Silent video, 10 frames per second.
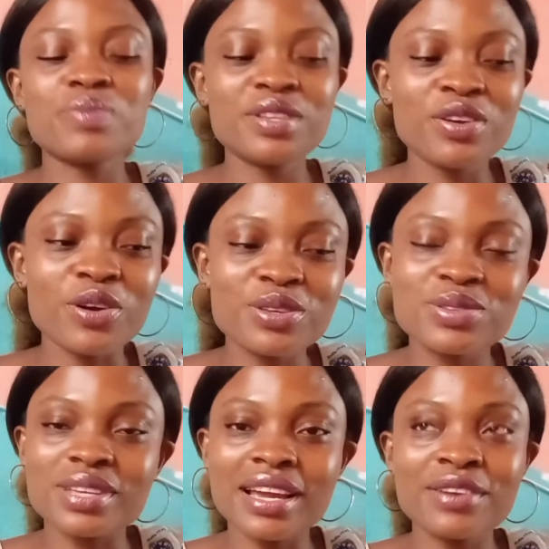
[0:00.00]
this brings
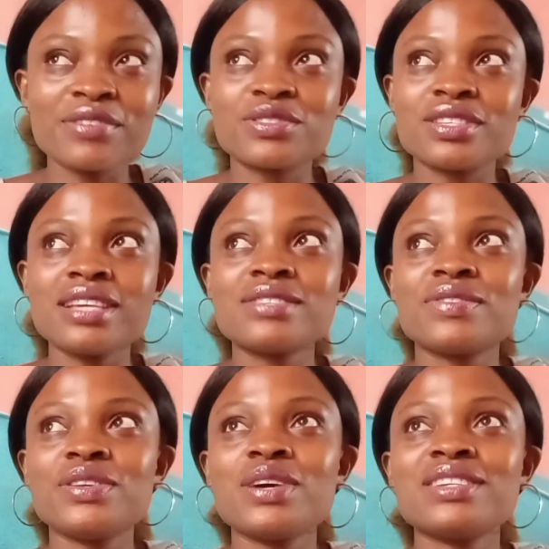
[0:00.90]
us to the end of
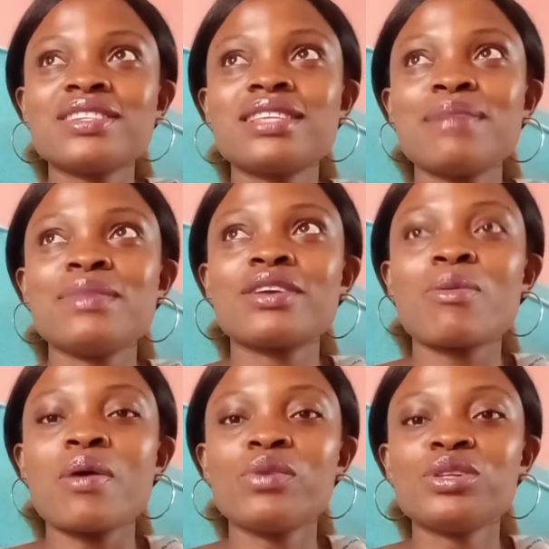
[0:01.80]
today's video. Just let
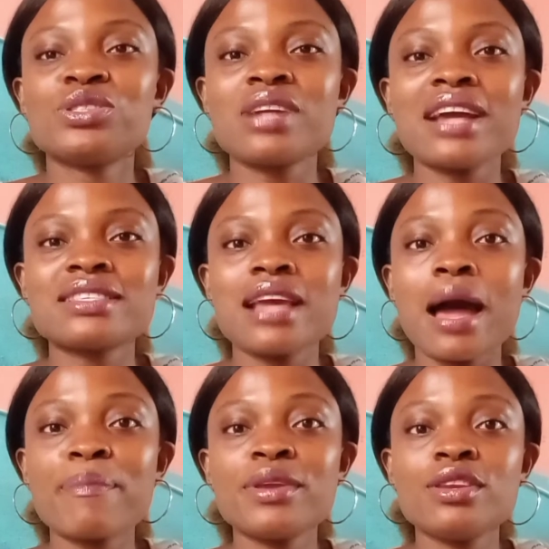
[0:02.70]
me come and wish you guys
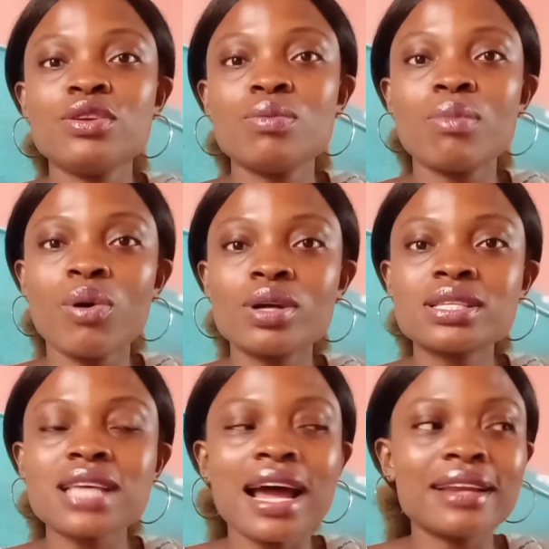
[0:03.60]
a happy new month.